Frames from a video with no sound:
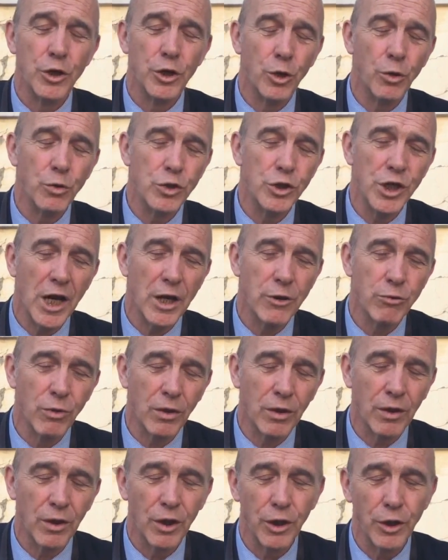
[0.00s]
No
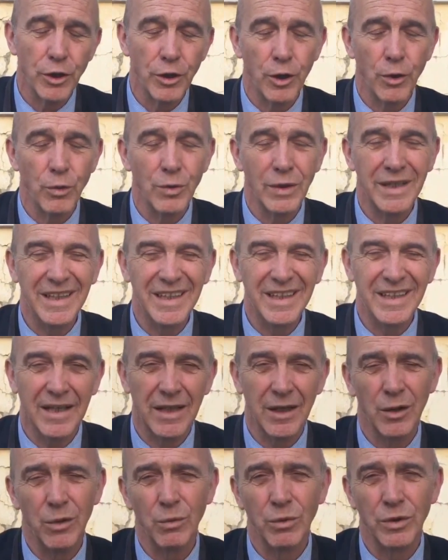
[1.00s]
general, no
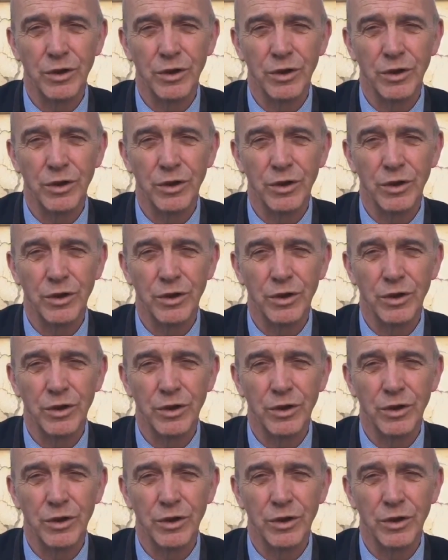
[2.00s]
leader